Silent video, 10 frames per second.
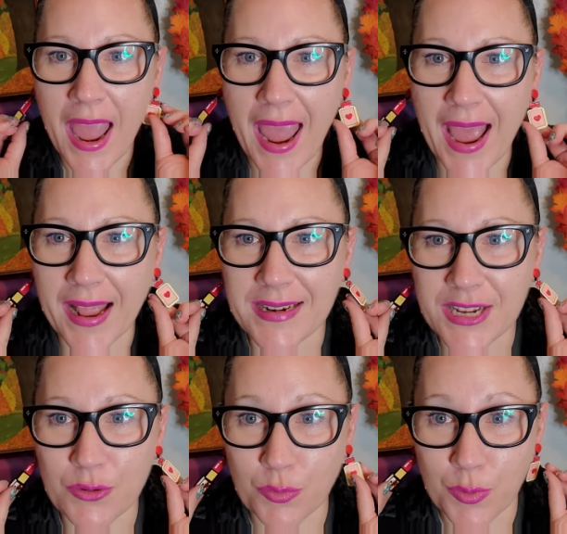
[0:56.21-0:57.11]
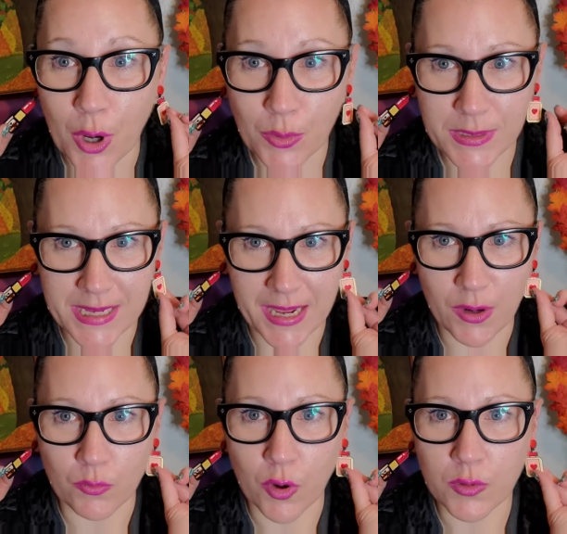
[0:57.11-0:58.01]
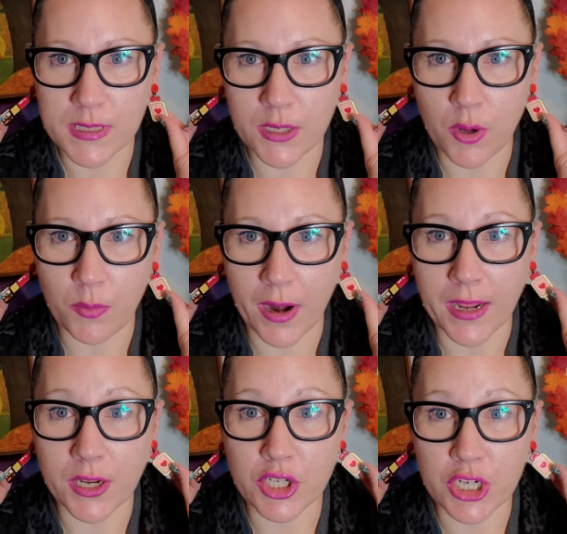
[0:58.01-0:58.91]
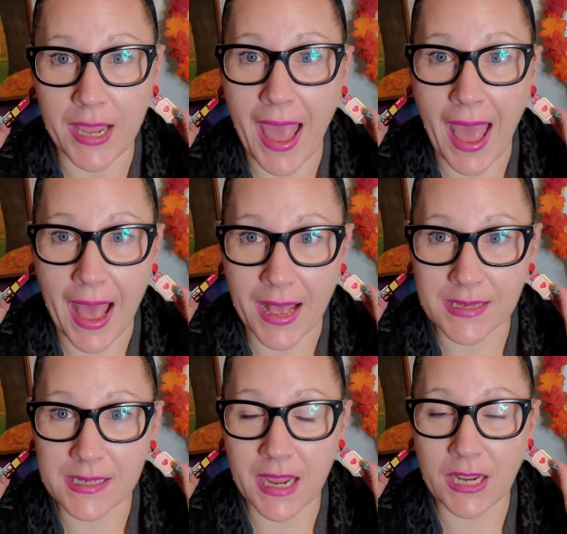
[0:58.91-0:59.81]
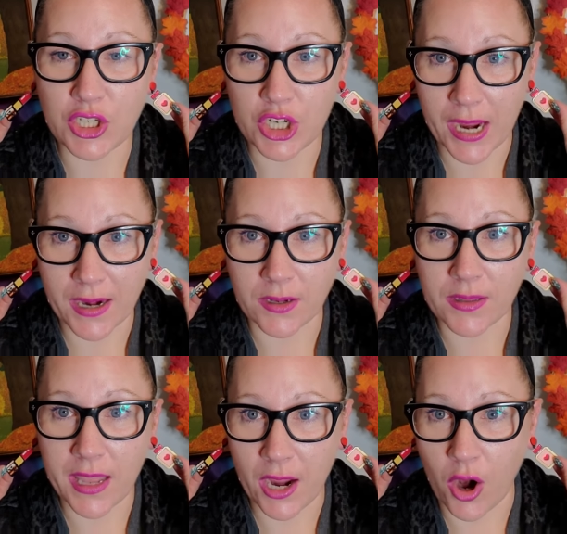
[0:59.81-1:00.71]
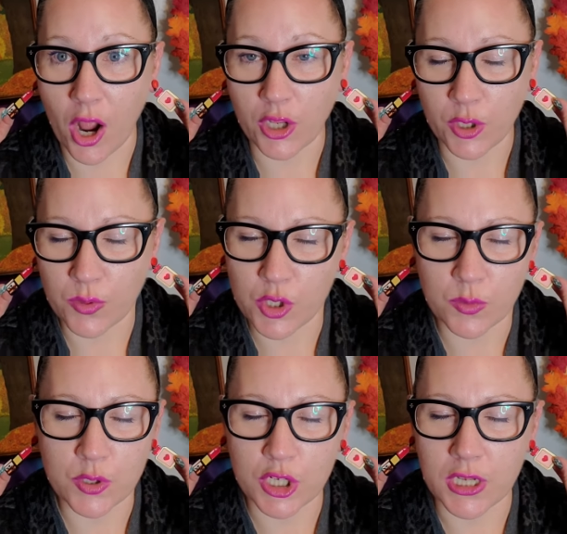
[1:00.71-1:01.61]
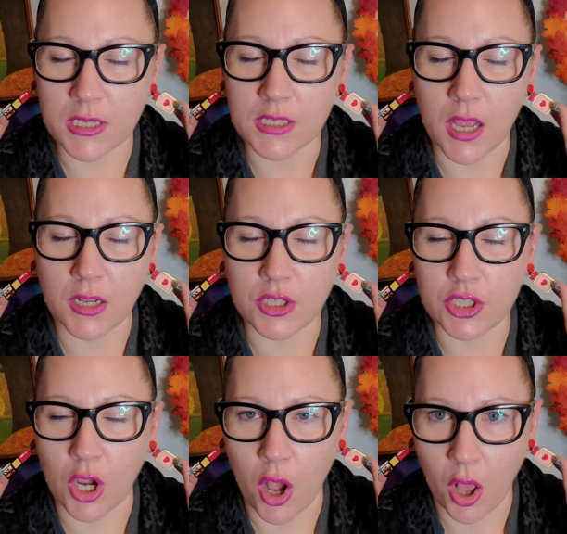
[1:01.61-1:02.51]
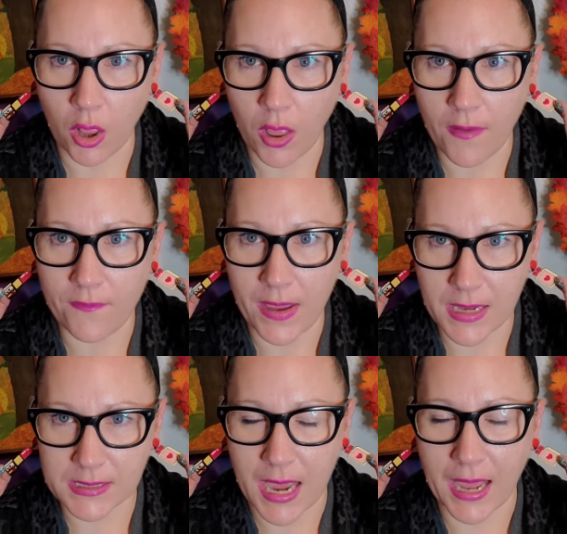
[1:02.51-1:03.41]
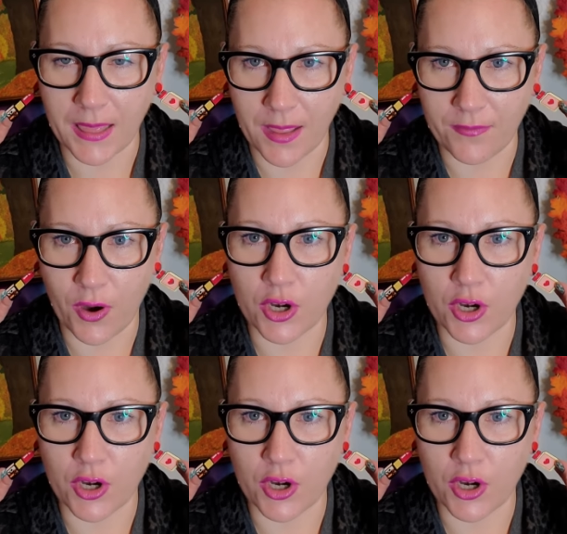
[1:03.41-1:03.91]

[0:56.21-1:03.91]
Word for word: And Rosie, Rosie Nobrega, she has a channel here on YouTube. She is a doll face. I love her.